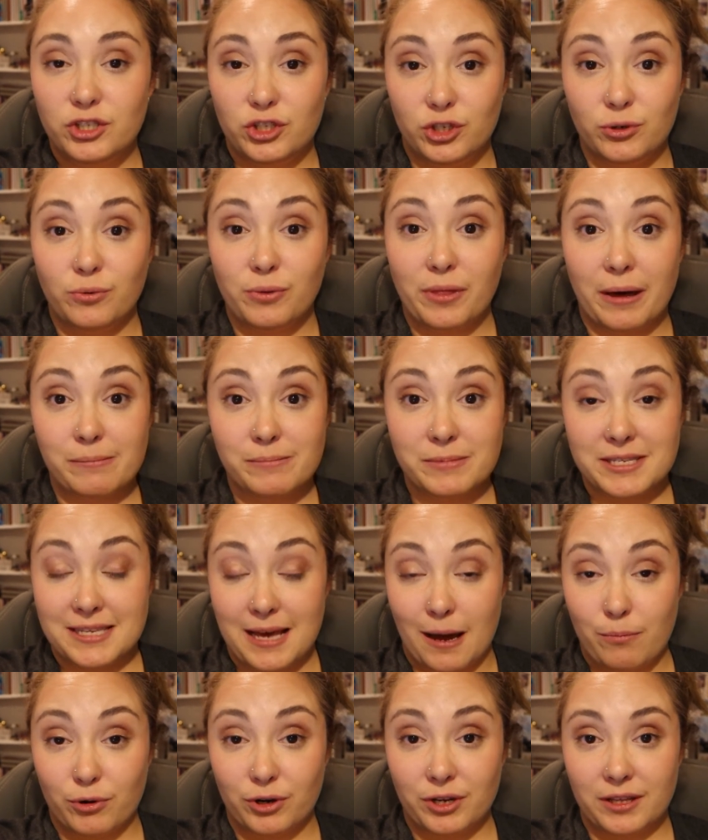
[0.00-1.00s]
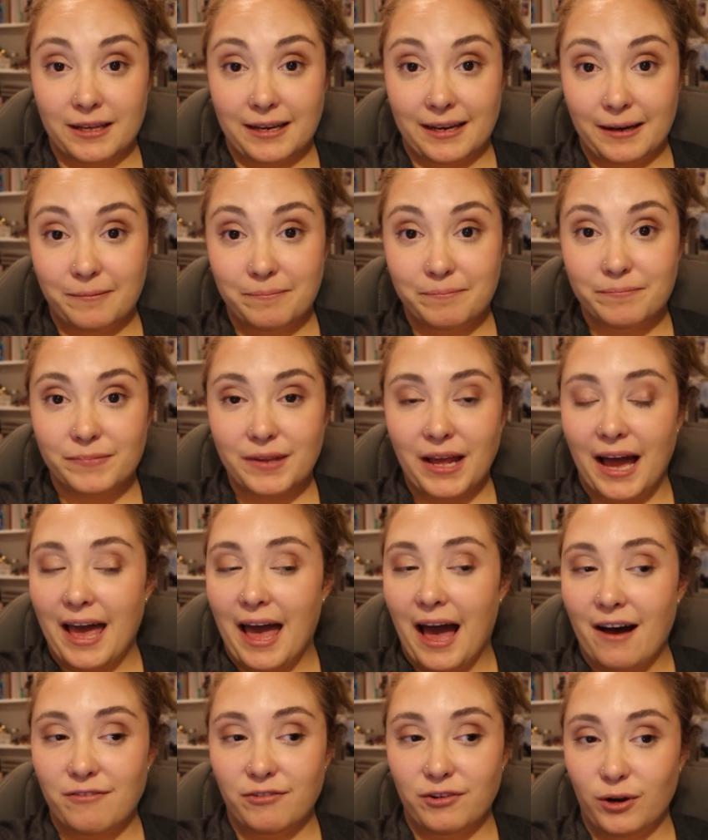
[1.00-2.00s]
do them separately. I
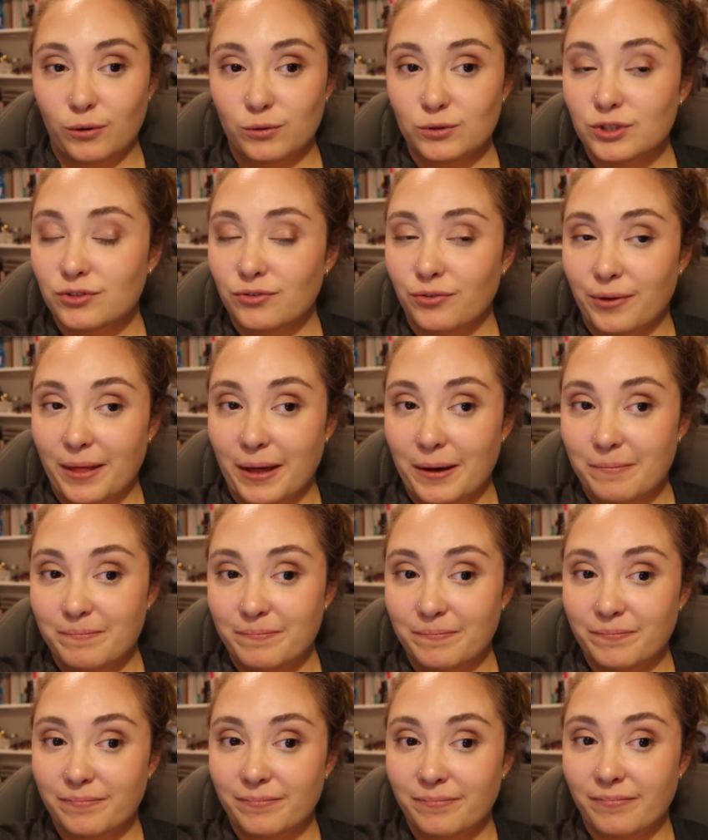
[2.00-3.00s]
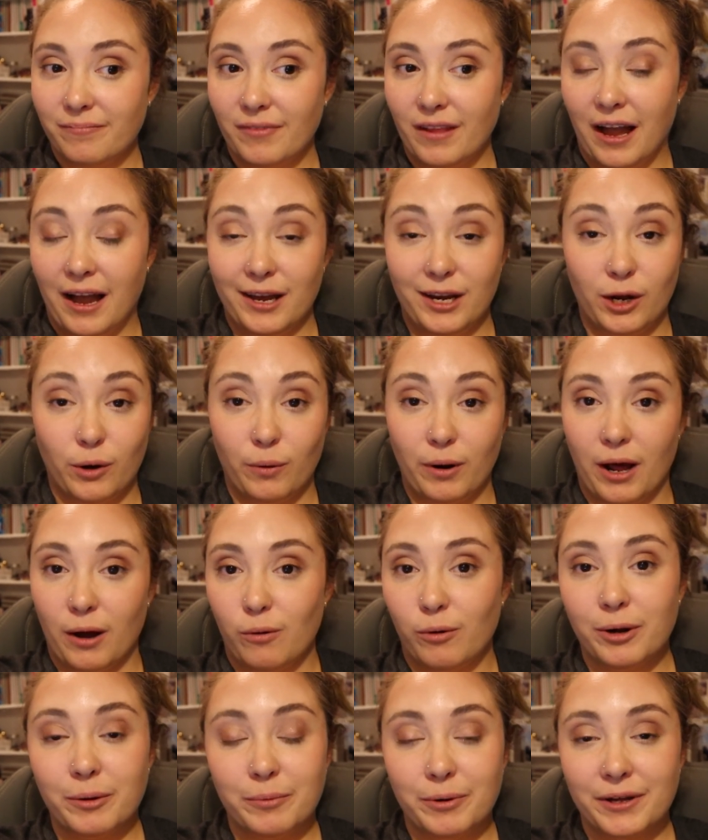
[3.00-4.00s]
have notes for them. I know what I
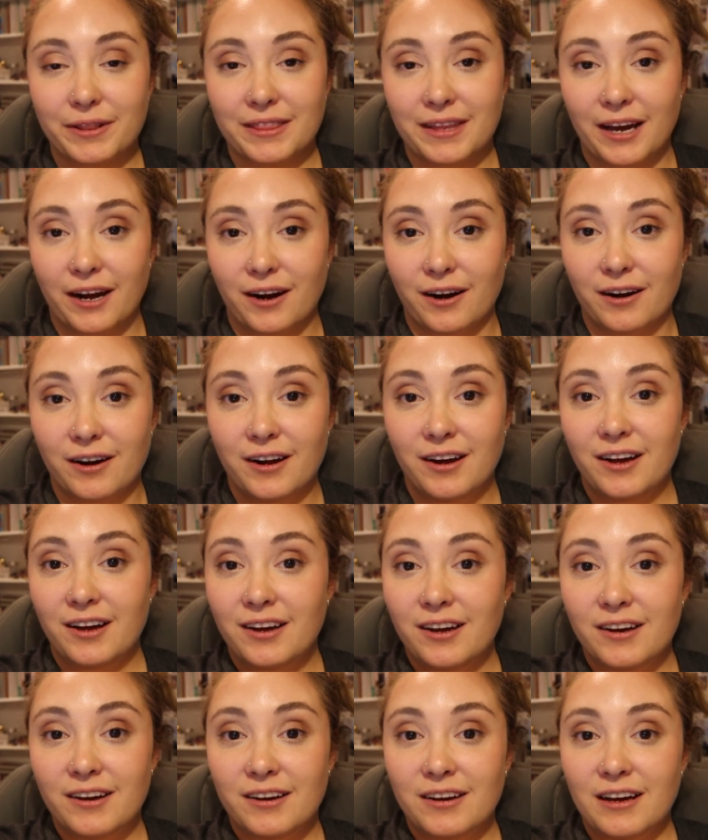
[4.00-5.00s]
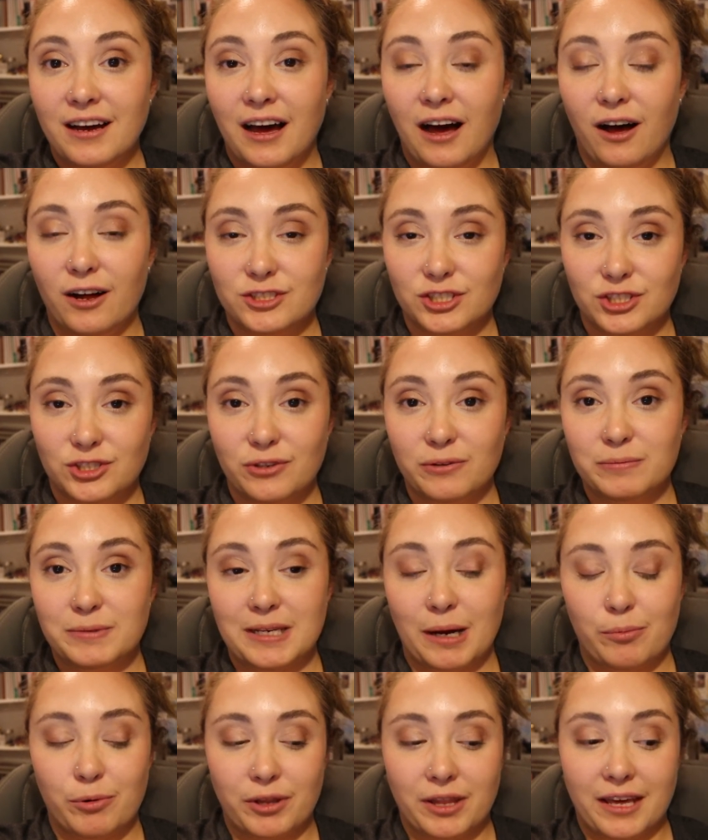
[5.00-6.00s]
want to put there. I'll just do them
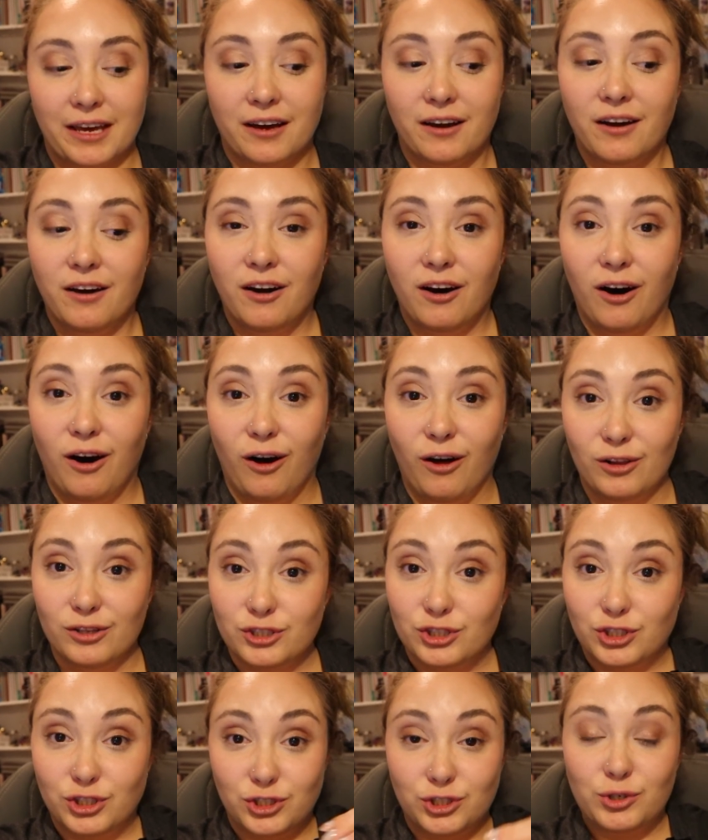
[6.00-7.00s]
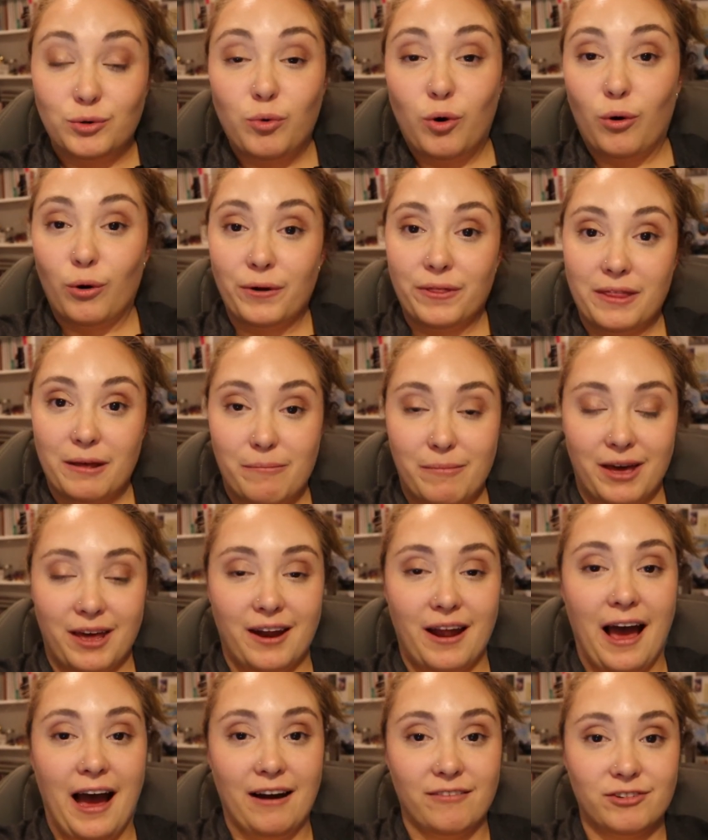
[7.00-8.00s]
separately. I'll shoehorn them
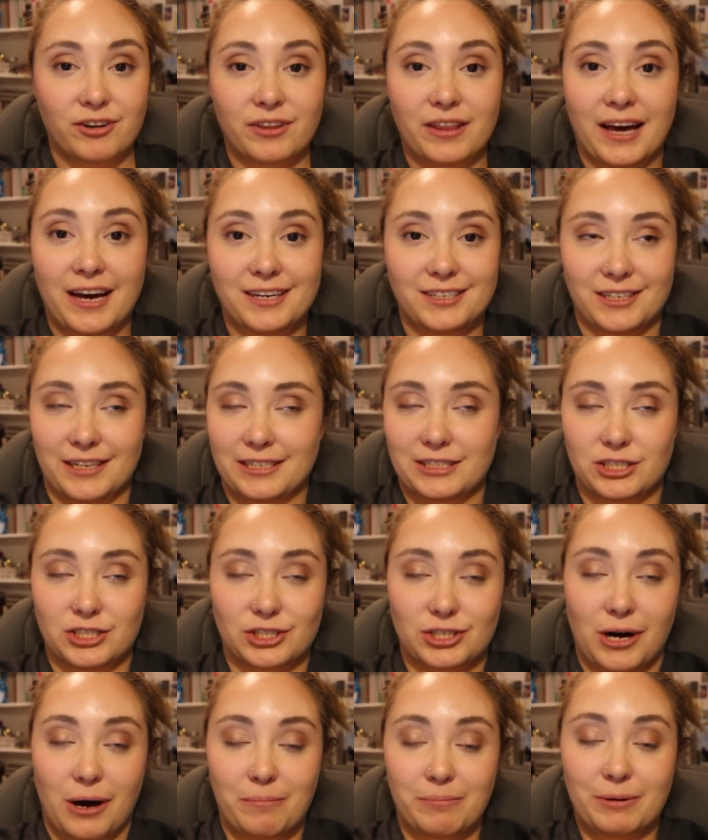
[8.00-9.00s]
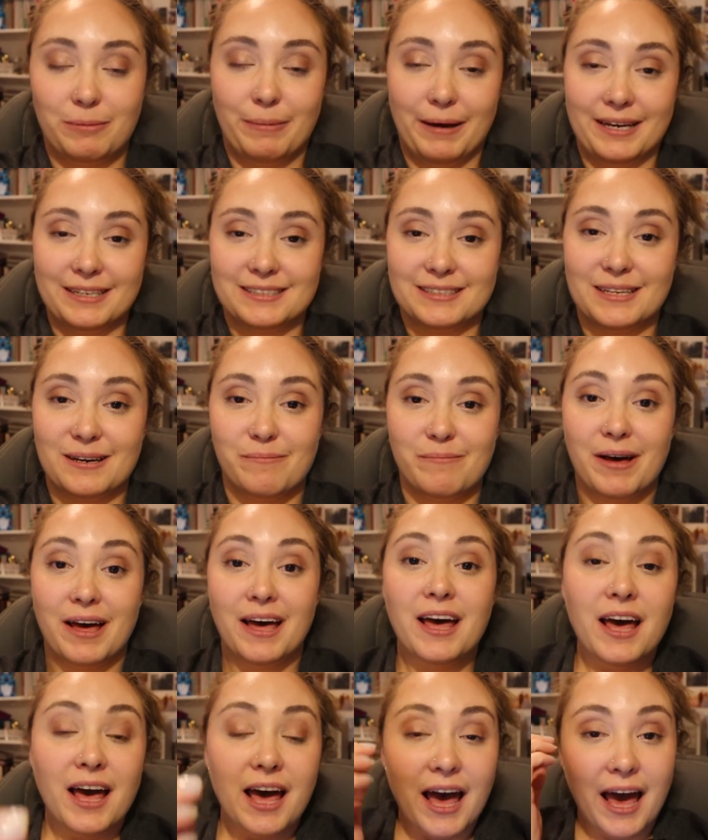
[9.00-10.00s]
in after that, like just copy paste them,
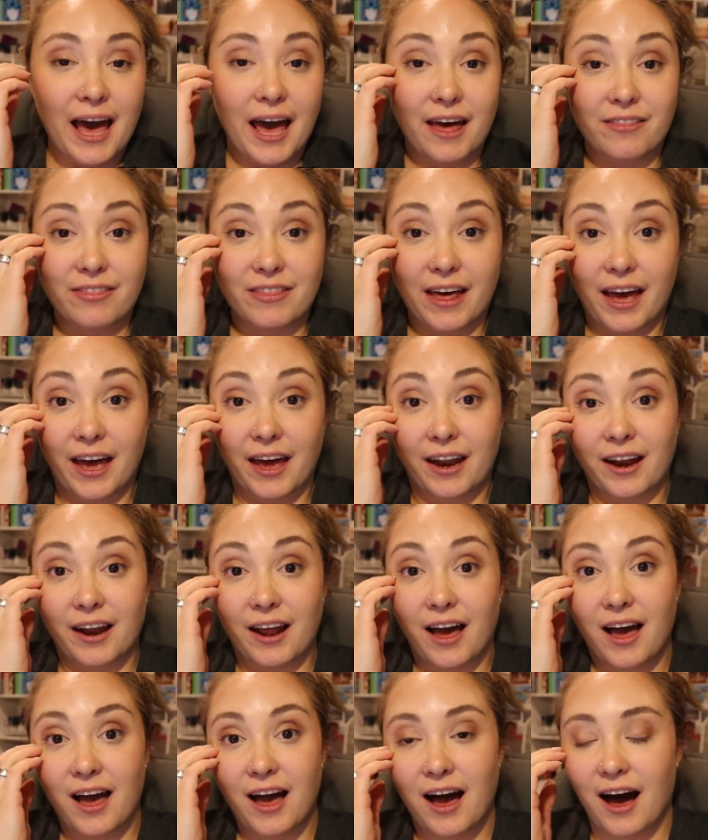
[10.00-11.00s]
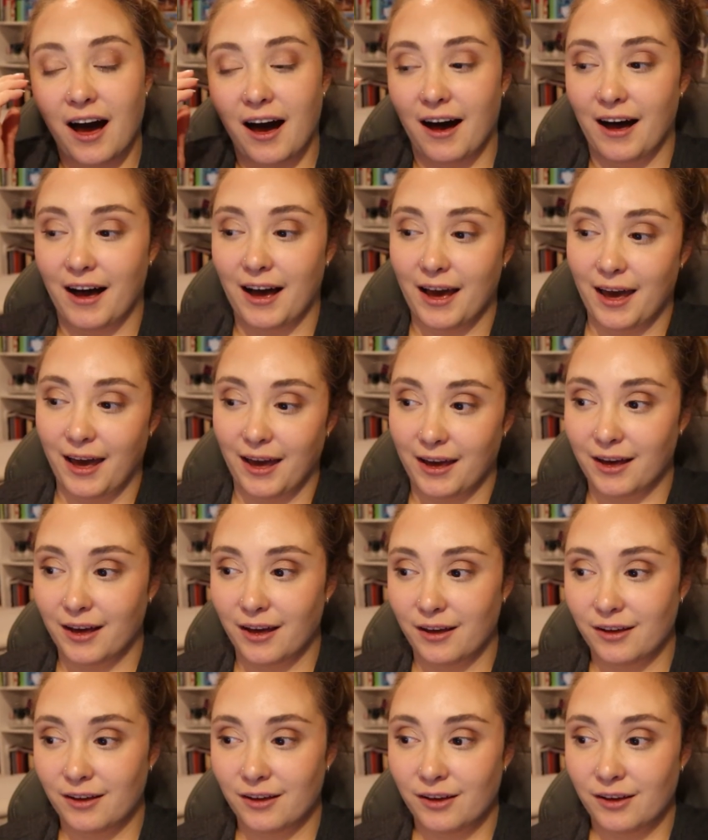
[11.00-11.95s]
and then I,